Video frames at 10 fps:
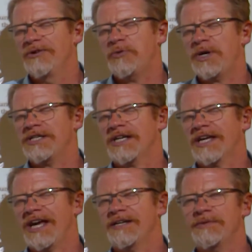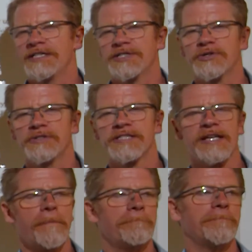Wheaton Academy
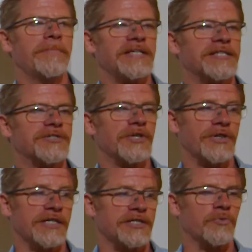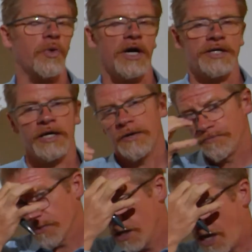students missed this one.
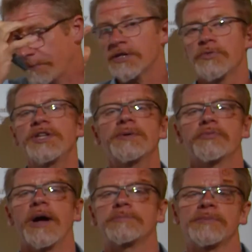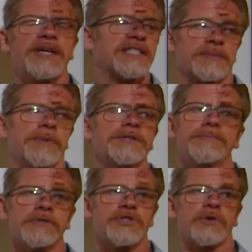I'm going to read the problem. It's
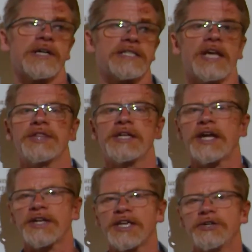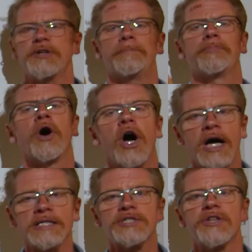multiple choice, and then I'd like you to
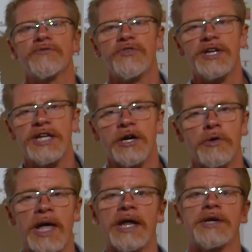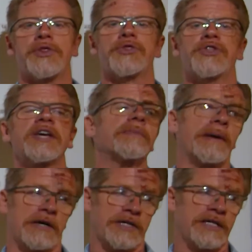pause the video and think
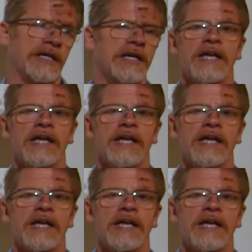about it